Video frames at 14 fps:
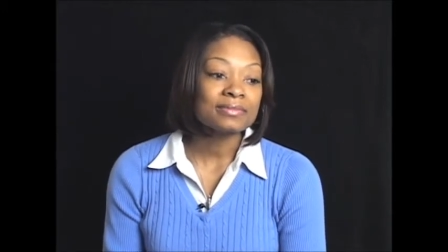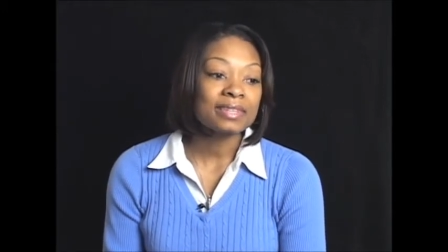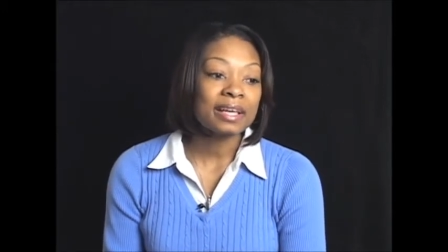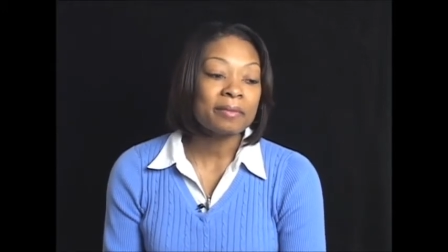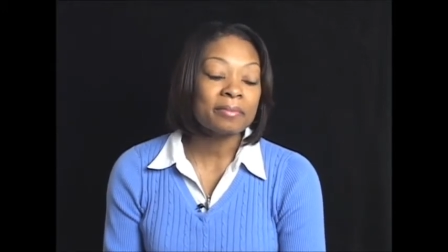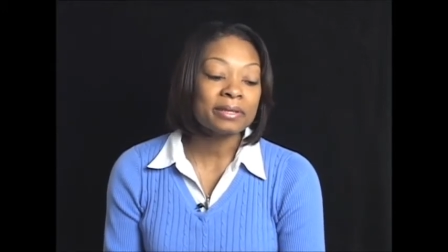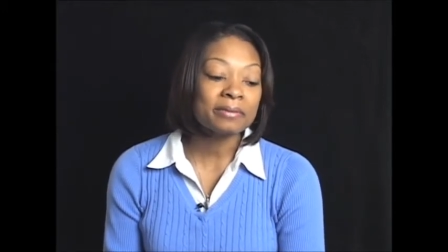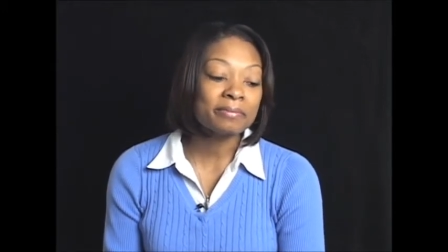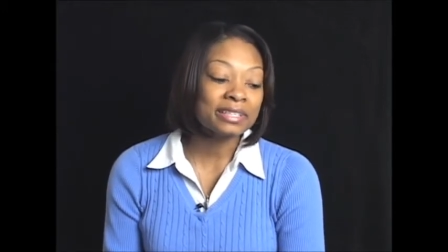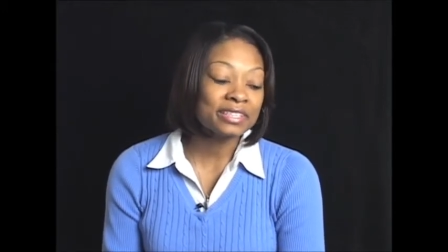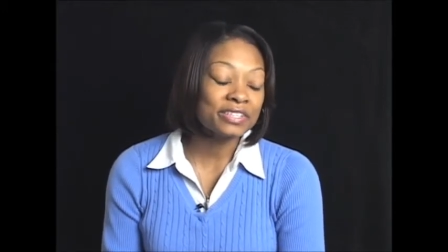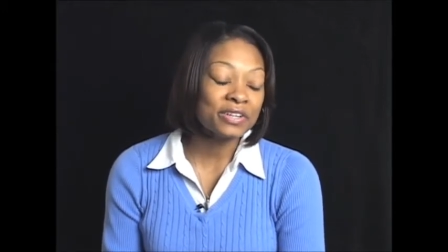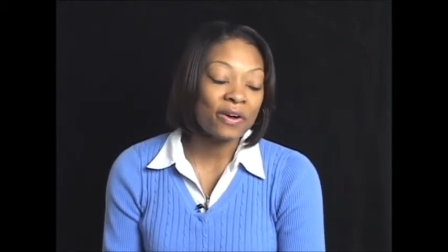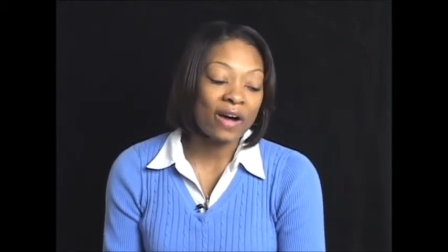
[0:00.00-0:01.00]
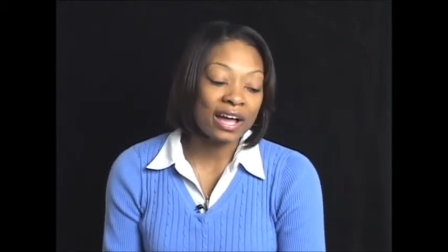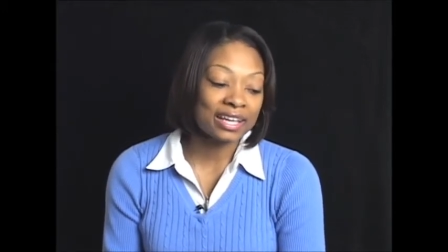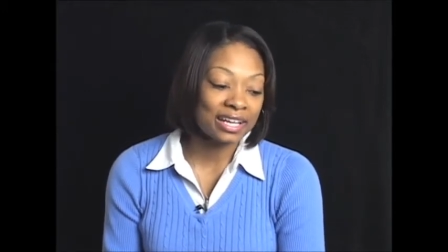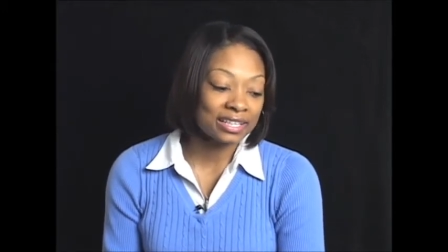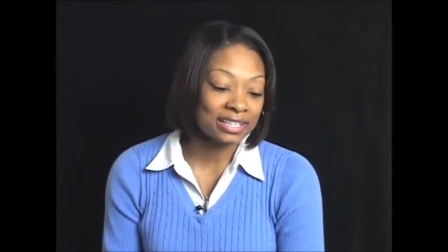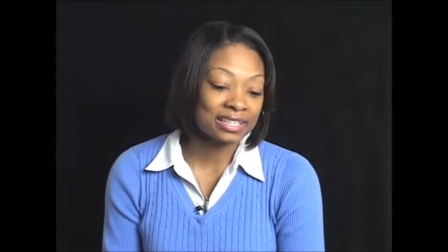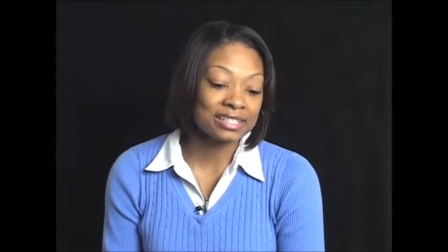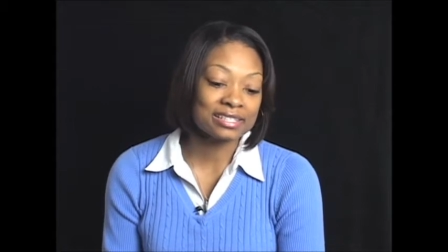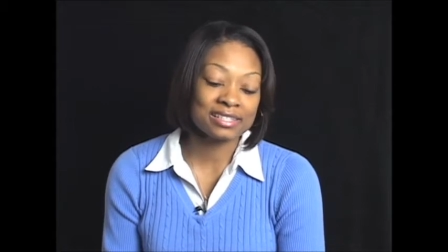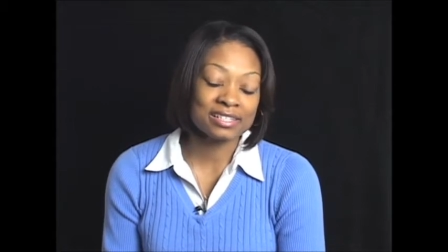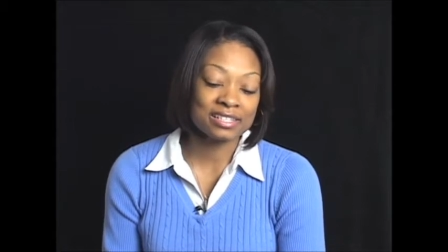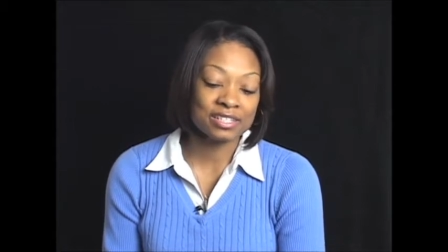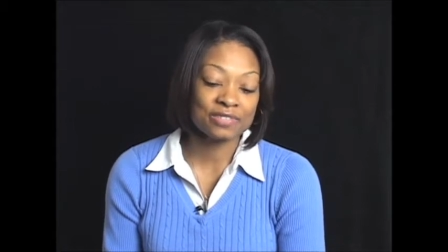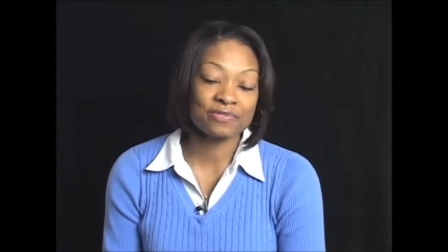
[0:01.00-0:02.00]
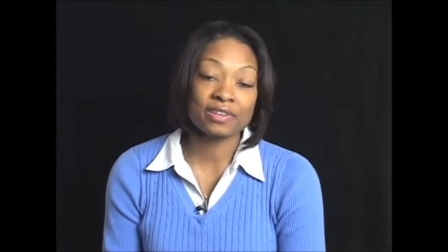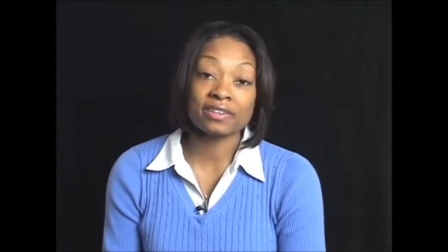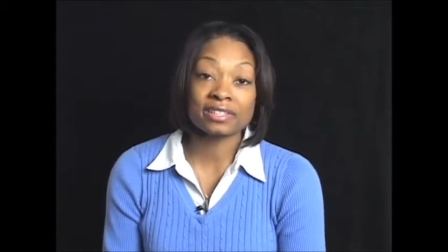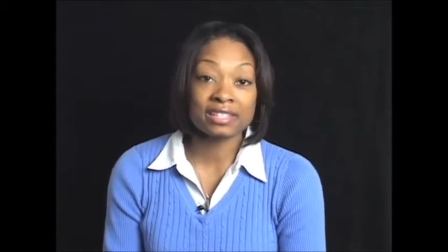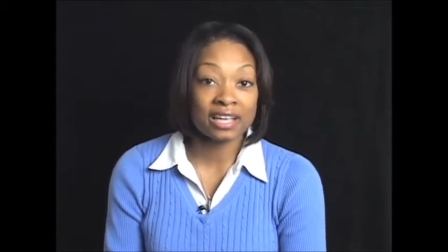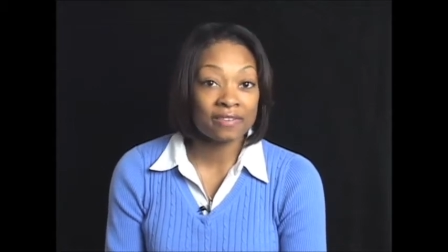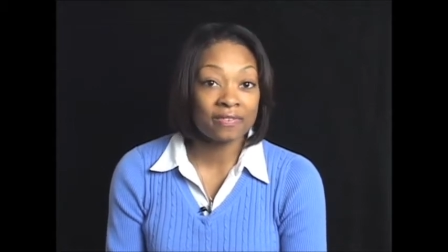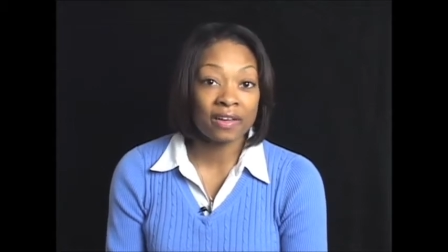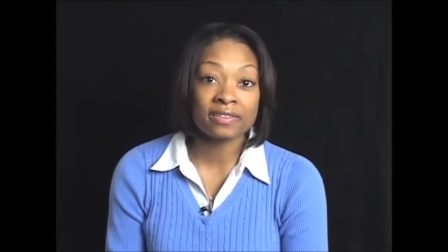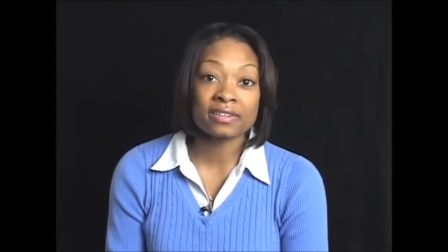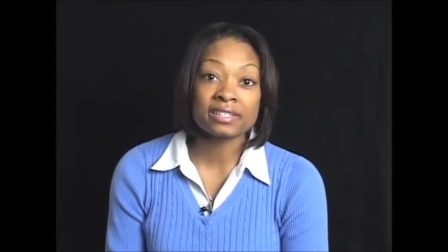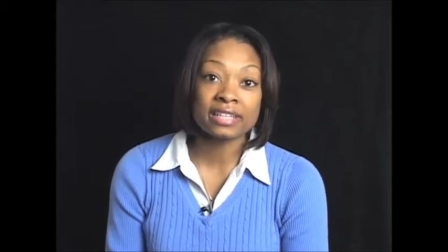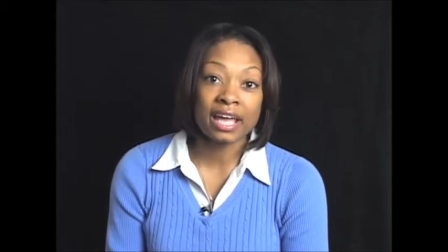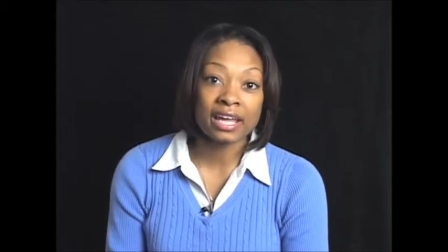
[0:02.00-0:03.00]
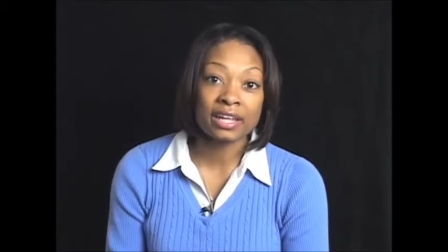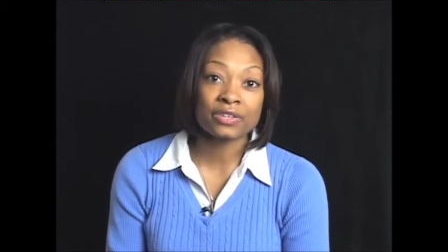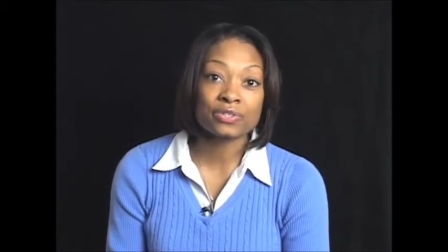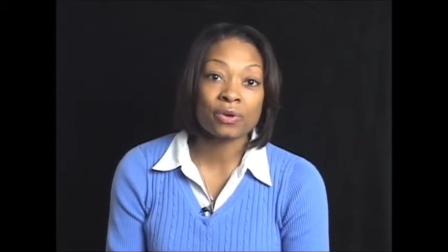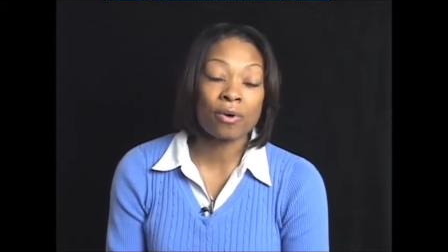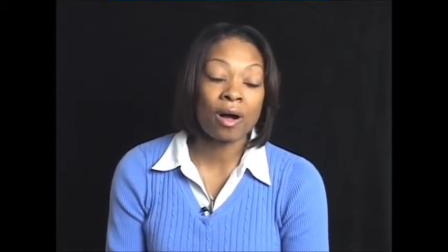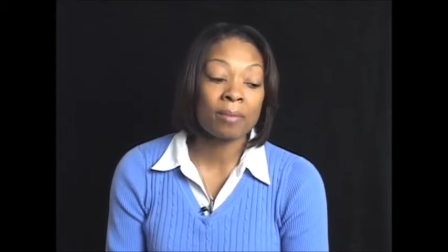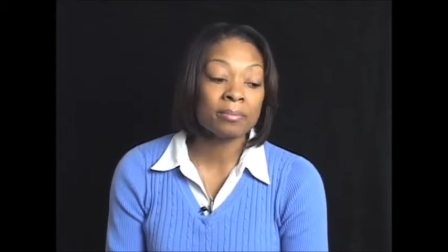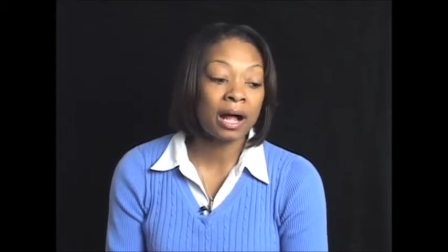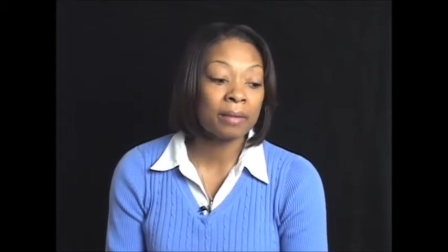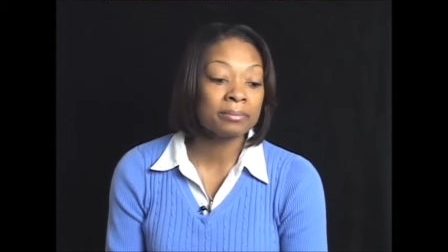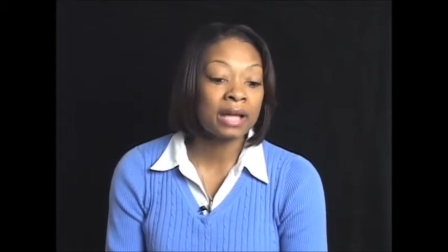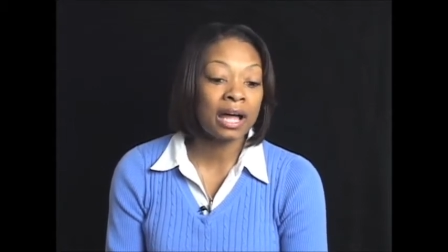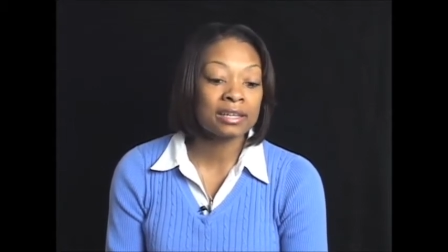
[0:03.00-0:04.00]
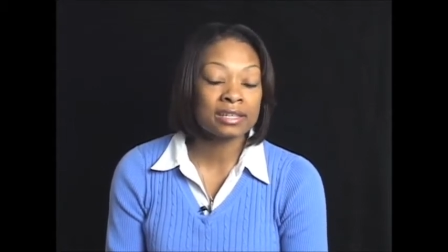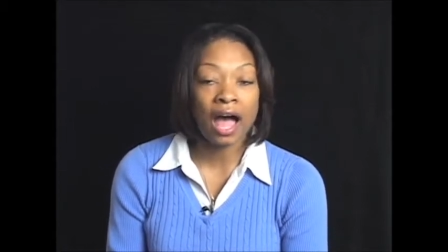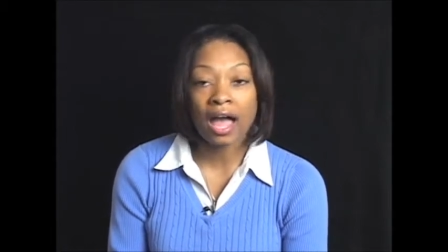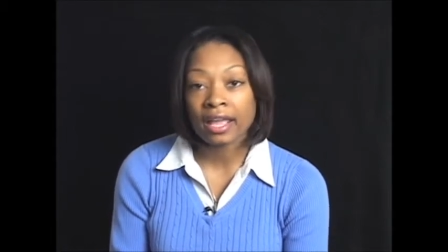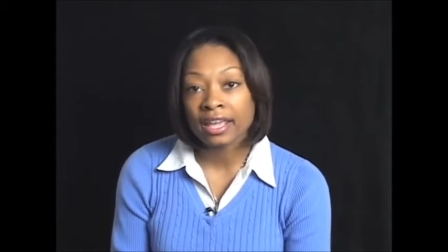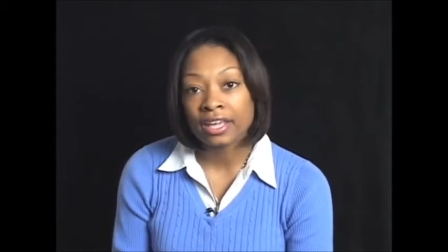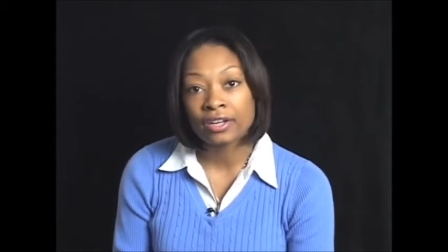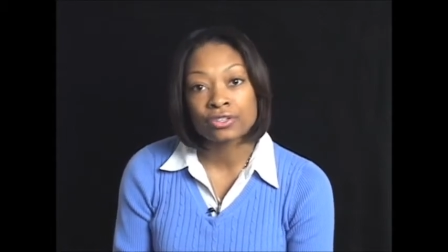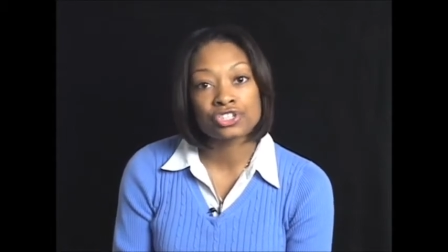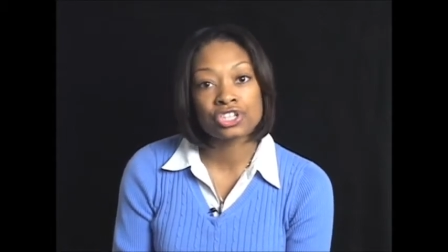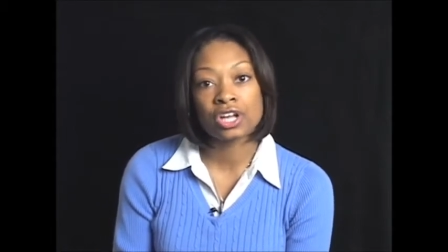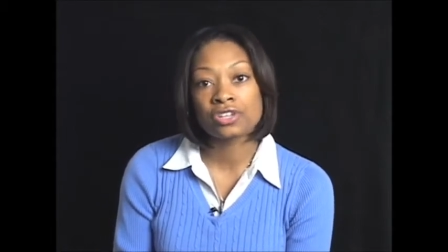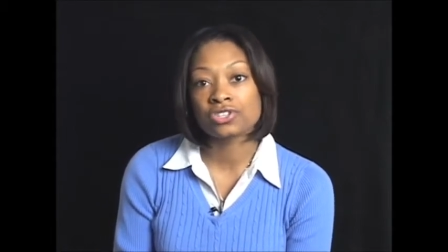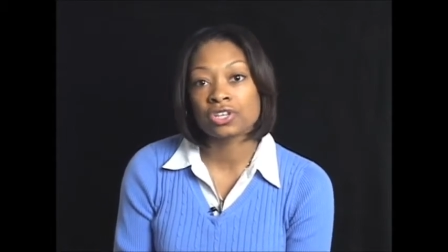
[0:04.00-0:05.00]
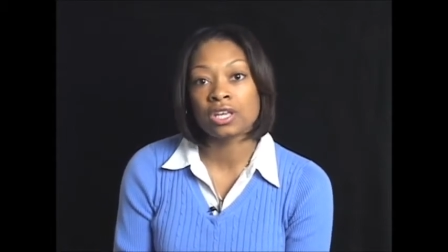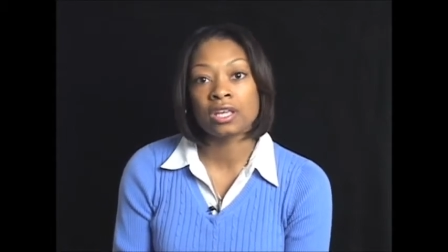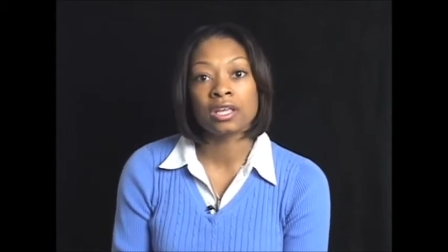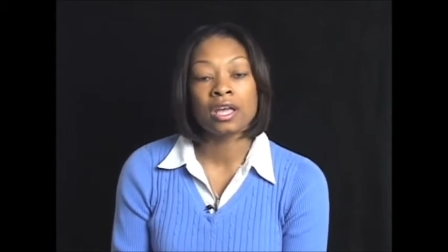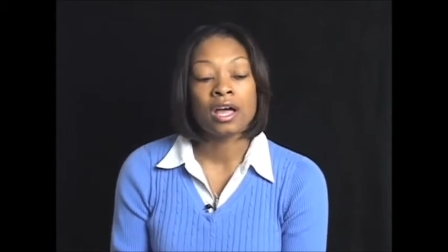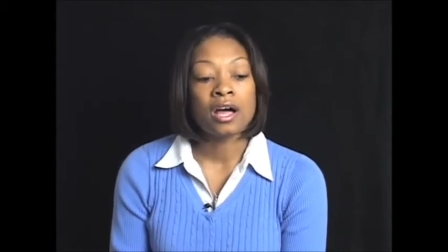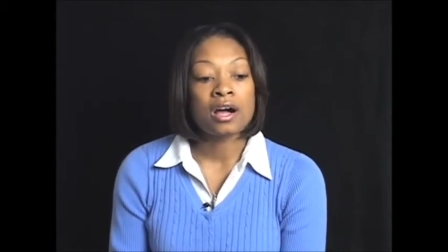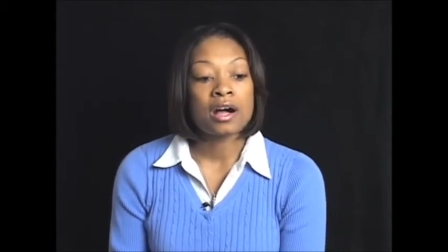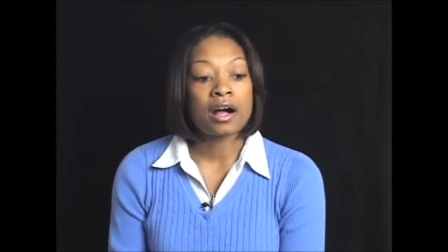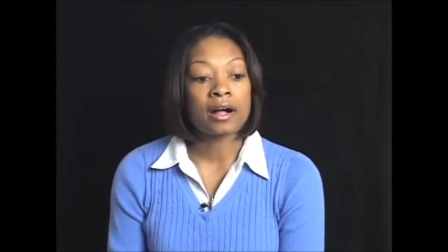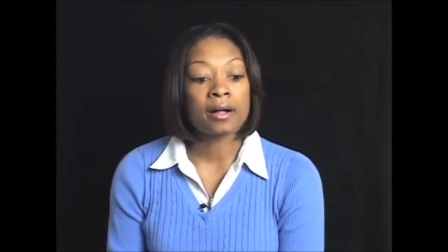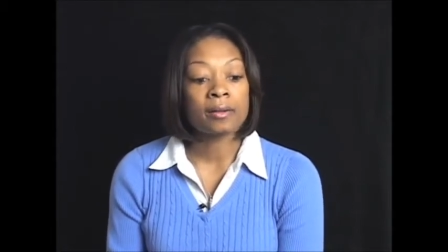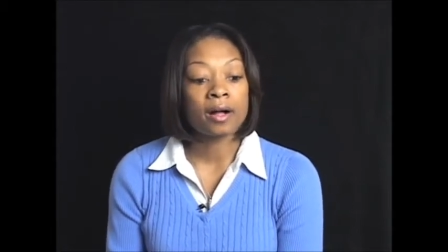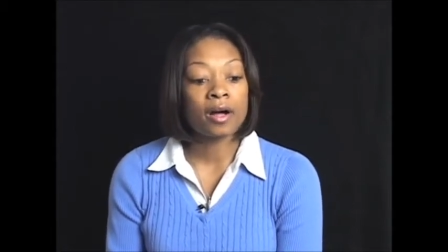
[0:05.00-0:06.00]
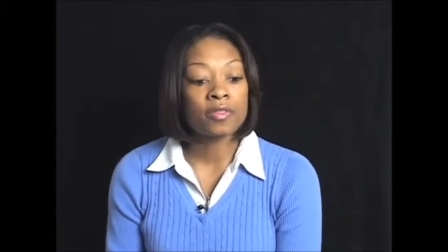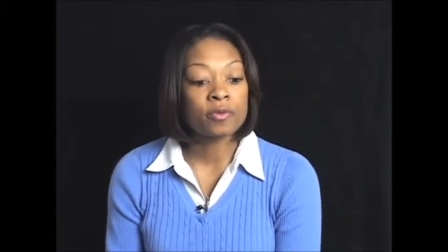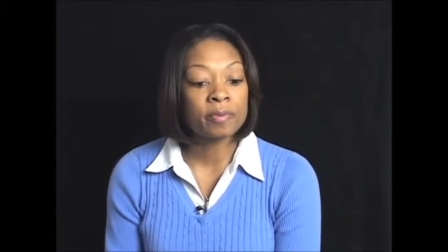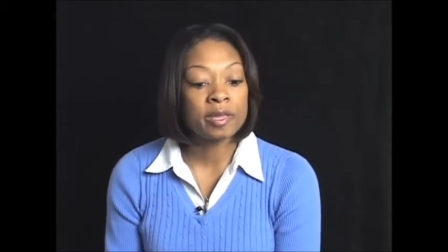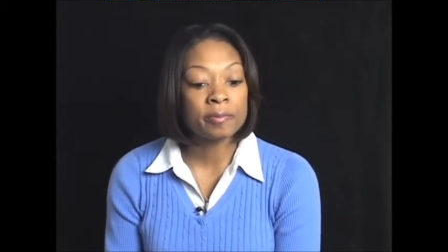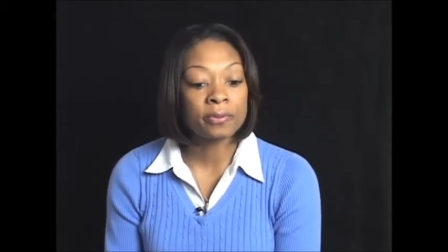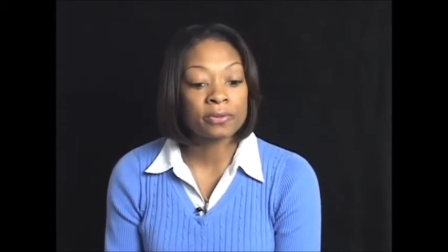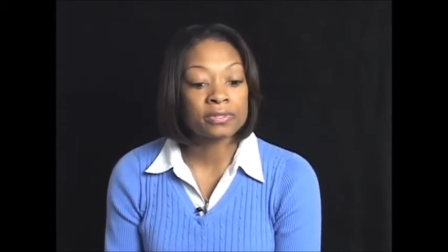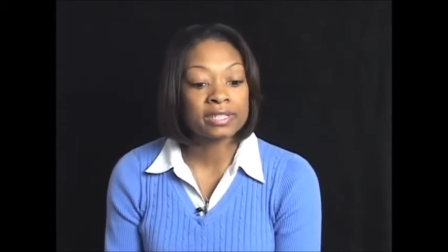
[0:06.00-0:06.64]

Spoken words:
But you know, I get it. It is very tough out there dating. So I'm not knocking or judging other people's